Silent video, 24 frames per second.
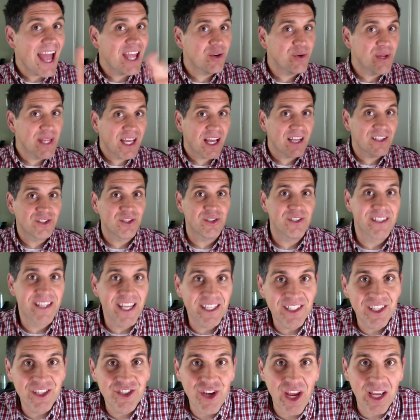how you doing,
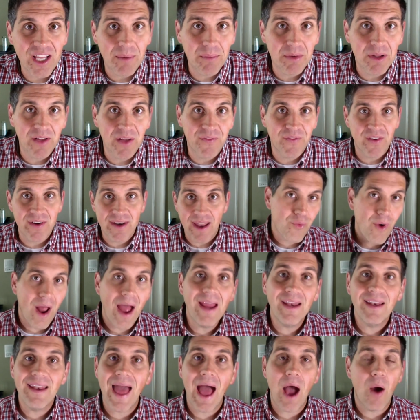students? This is Jacob Clifford.
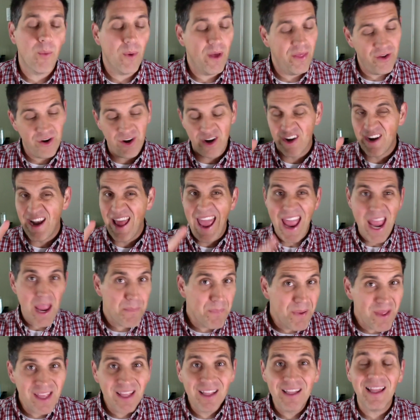Right now, whether you're in an
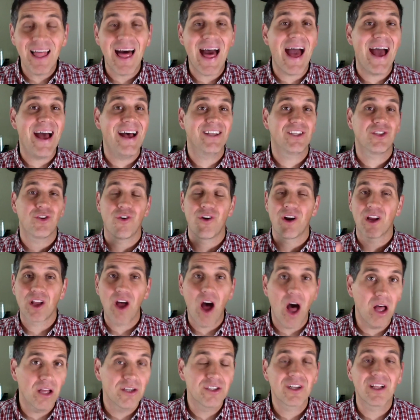A P class or
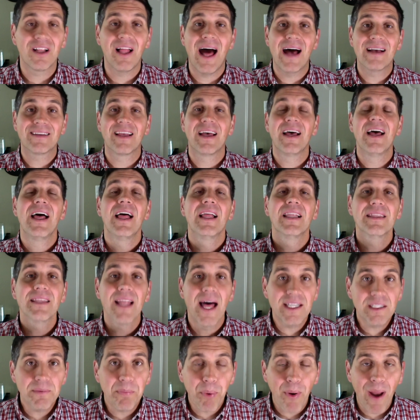a college class,
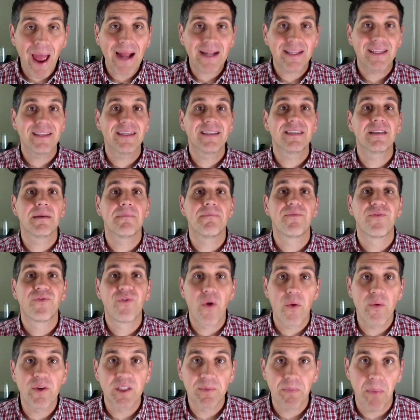let's practice some
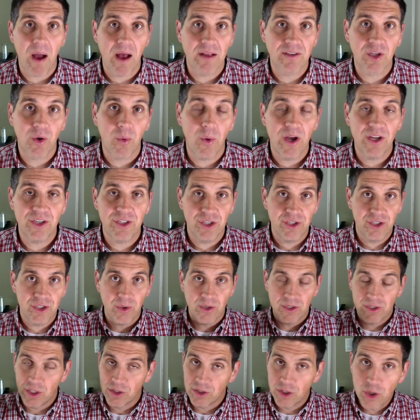free response
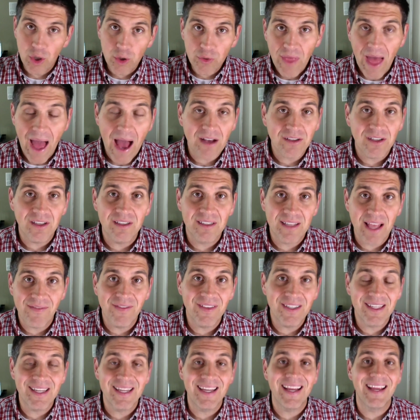questions. So it's the two thousand
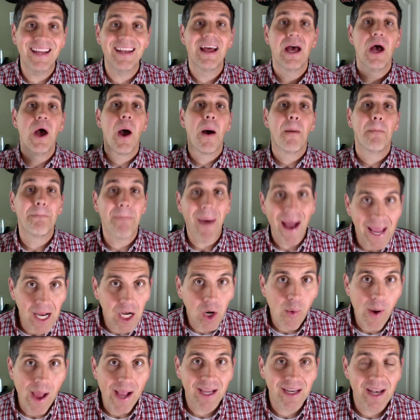seventeen
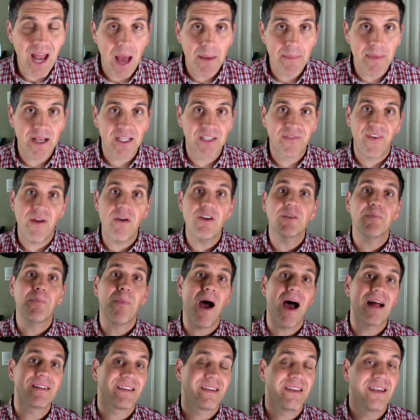Microeconomics Free
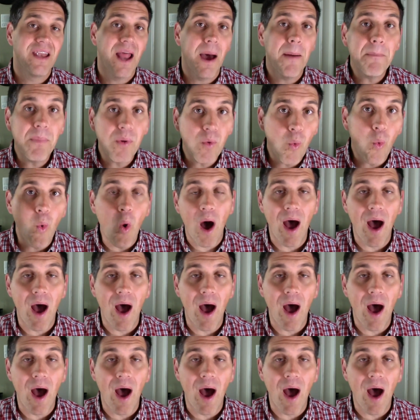Response number